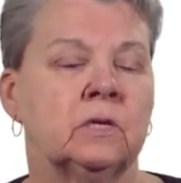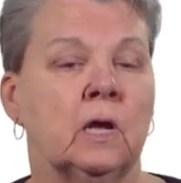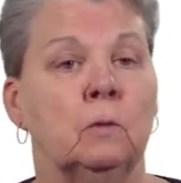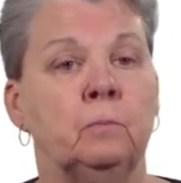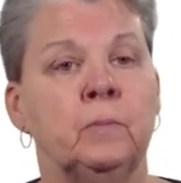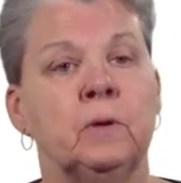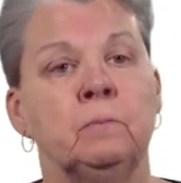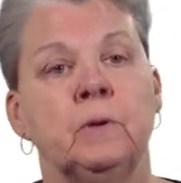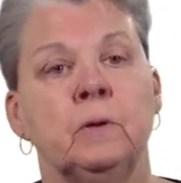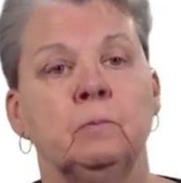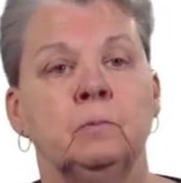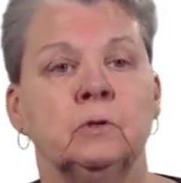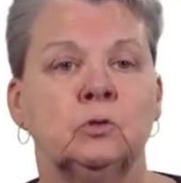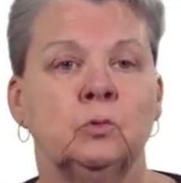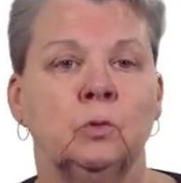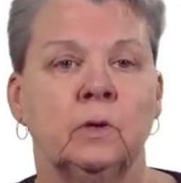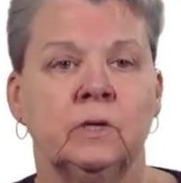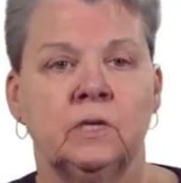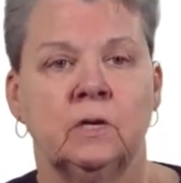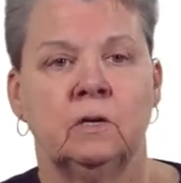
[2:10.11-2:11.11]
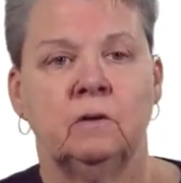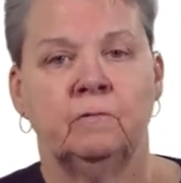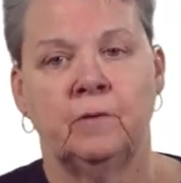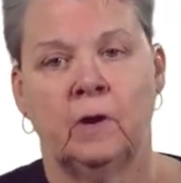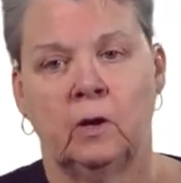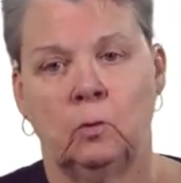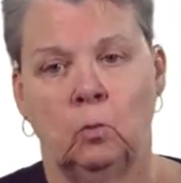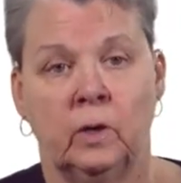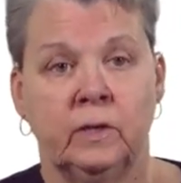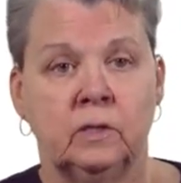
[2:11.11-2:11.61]
helping people to
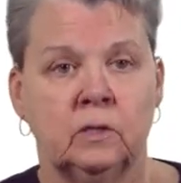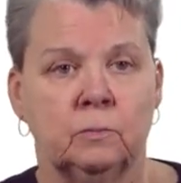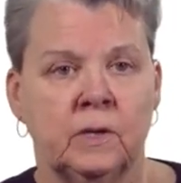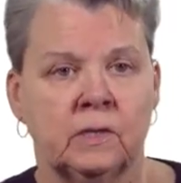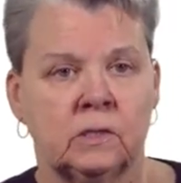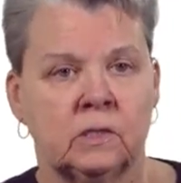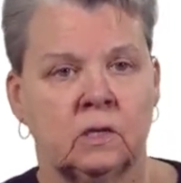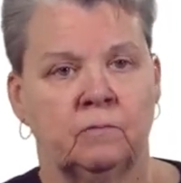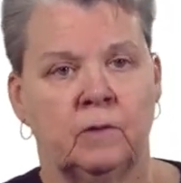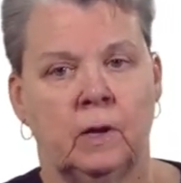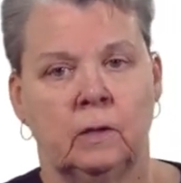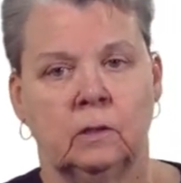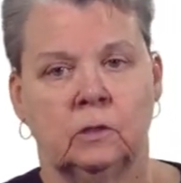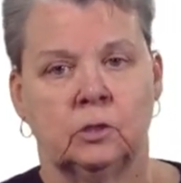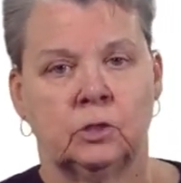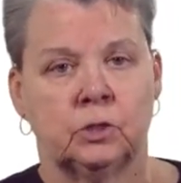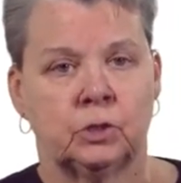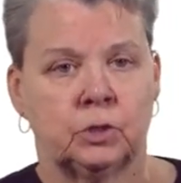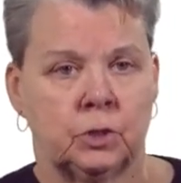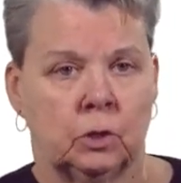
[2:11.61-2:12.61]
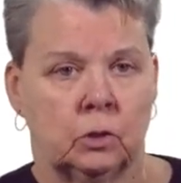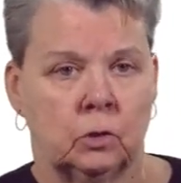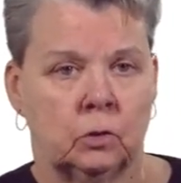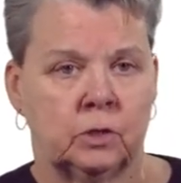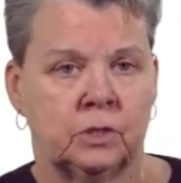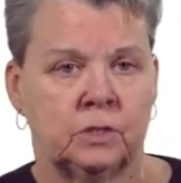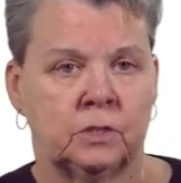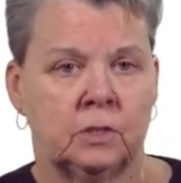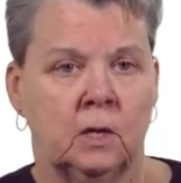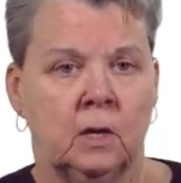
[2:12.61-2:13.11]
identify when domestic violence
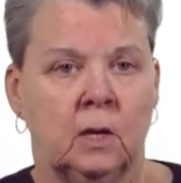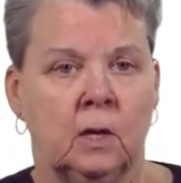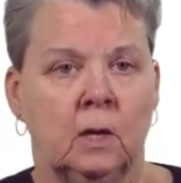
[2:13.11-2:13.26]
starts.